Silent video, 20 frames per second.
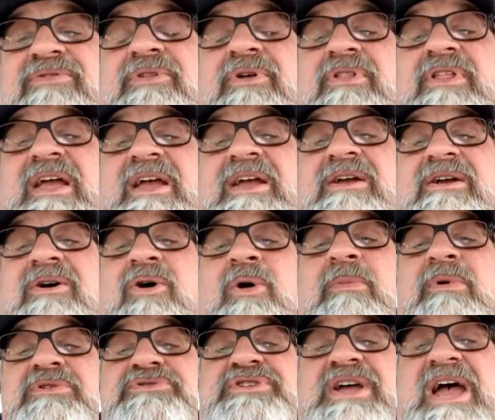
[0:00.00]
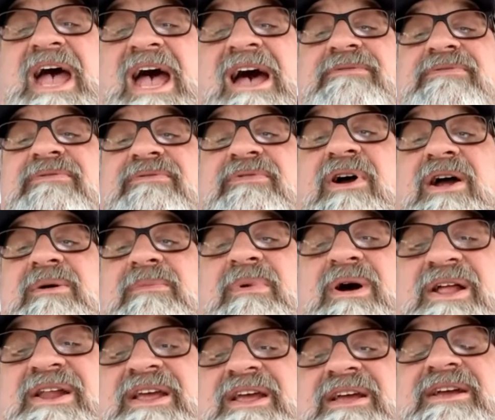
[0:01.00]
like almost half of our
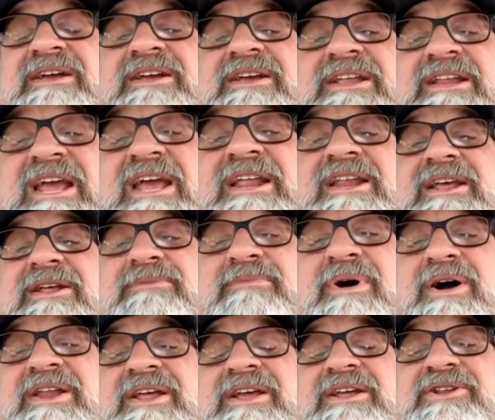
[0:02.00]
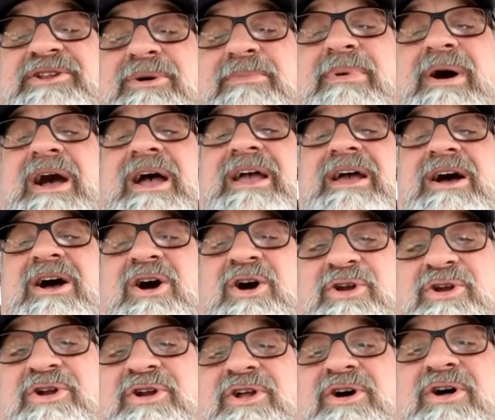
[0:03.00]
money, Canadian money, to buy
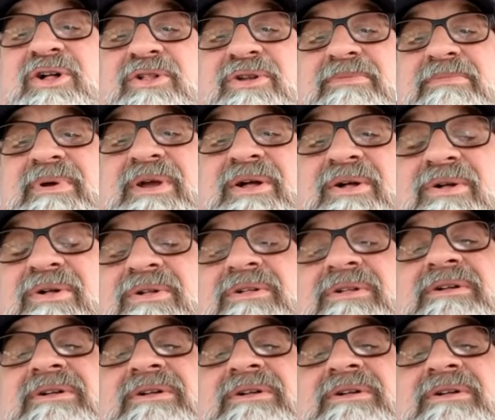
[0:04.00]
$100 bill,